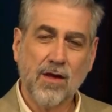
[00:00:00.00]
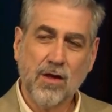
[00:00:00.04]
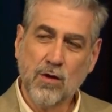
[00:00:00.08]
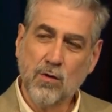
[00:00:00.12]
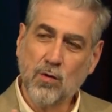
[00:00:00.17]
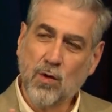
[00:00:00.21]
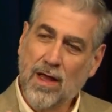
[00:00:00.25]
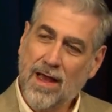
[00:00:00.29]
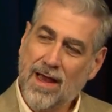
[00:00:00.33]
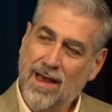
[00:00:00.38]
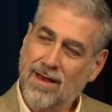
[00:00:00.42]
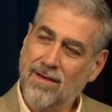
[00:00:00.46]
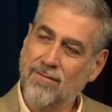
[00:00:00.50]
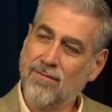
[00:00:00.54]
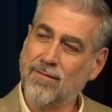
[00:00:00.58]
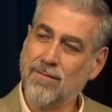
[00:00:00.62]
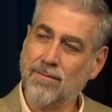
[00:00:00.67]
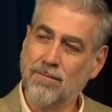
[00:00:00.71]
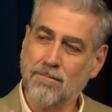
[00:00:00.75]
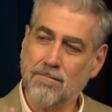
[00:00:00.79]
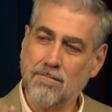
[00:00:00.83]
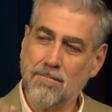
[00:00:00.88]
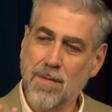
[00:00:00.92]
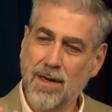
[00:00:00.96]
You'll have
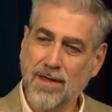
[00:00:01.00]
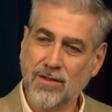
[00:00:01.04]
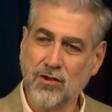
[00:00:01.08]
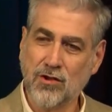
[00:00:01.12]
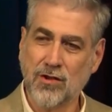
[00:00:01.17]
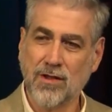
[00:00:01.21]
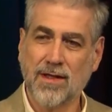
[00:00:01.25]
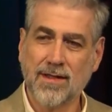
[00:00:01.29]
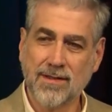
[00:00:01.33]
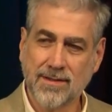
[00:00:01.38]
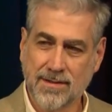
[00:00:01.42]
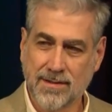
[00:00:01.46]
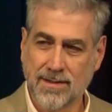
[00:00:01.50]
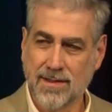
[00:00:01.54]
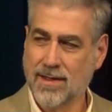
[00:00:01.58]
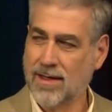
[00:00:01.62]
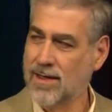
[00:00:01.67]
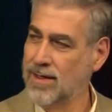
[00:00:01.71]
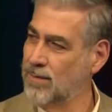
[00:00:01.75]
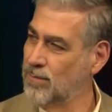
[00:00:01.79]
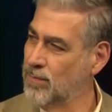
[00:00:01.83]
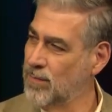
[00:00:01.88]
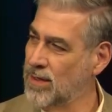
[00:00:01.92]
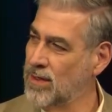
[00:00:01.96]
much less
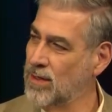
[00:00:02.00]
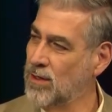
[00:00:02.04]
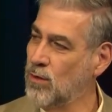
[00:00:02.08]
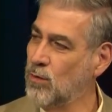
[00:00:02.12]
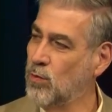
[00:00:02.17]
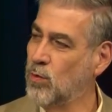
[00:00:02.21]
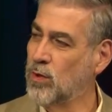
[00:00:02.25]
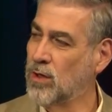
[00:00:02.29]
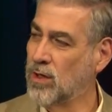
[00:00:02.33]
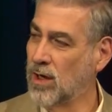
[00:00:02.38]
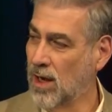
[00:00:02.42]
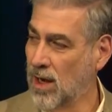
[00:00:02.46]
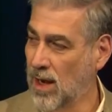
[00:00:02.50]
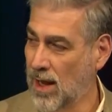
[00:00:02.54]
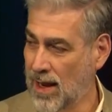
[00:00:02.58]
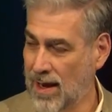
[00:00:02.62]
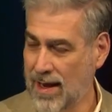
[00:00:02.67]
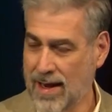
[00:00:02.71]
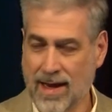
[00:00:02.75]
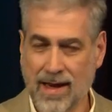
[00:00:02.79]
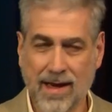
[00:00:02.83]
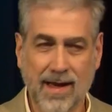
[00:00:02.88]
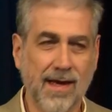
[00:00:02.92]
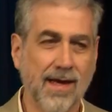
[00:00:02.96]
time than you would
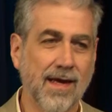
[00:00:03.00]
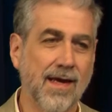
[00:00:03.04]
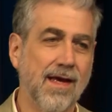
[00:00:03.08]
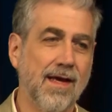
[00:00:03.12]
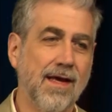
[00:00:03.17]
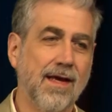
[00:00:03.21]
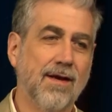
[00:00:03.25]
like